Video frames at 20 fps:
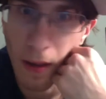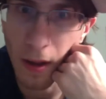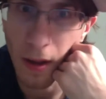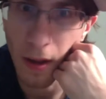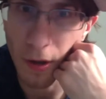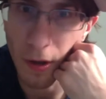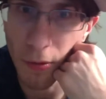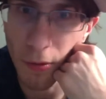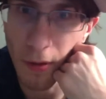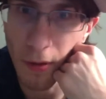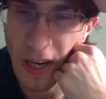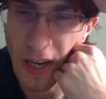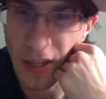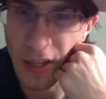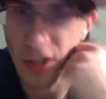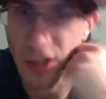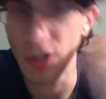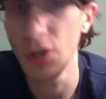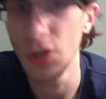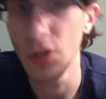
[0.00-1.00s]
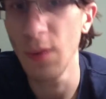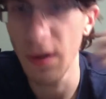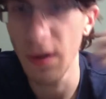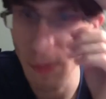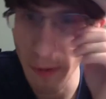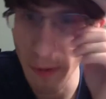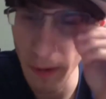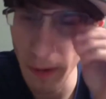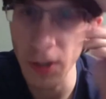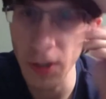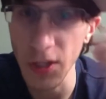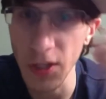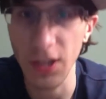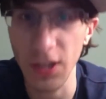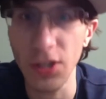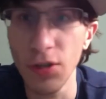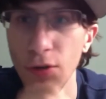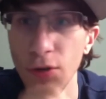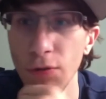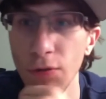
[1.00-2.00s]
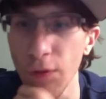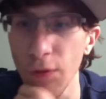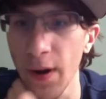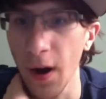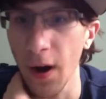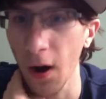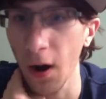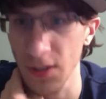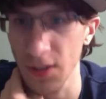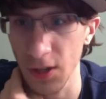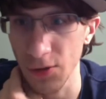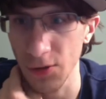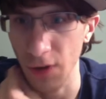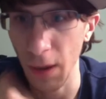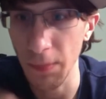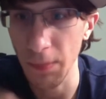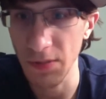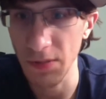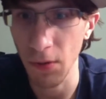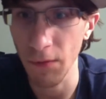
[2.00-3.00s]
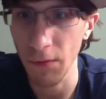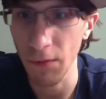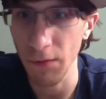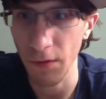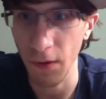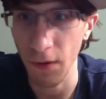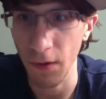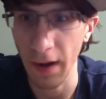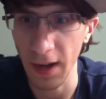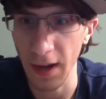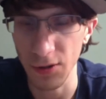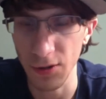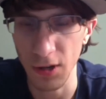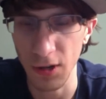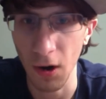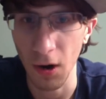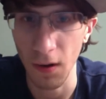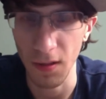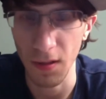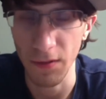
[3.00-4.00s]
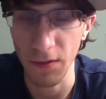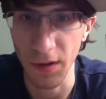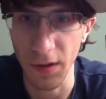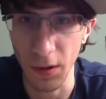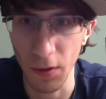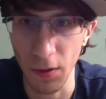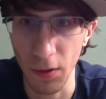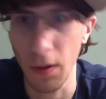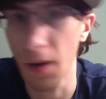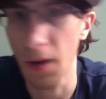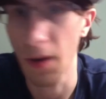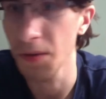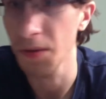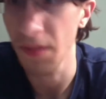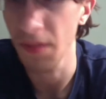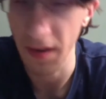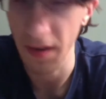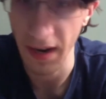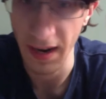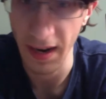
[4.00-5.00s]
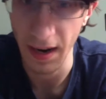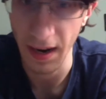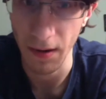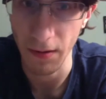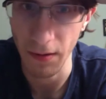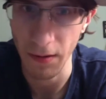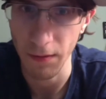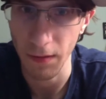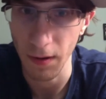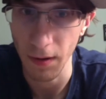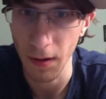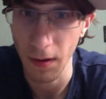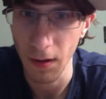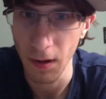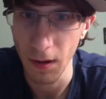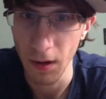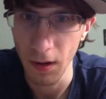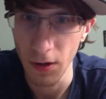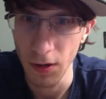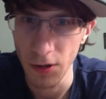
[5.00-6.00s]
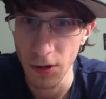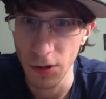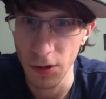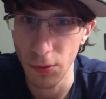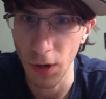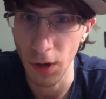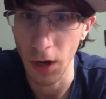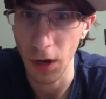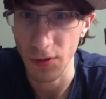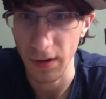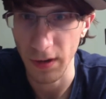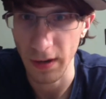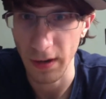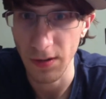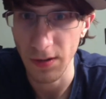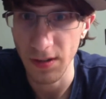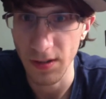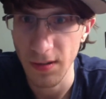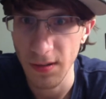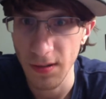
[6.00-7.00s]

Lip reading: you pretty much get 2 free cards in the drop zone for an extra card in the field, and you thin the deck out of 2 non-triggers.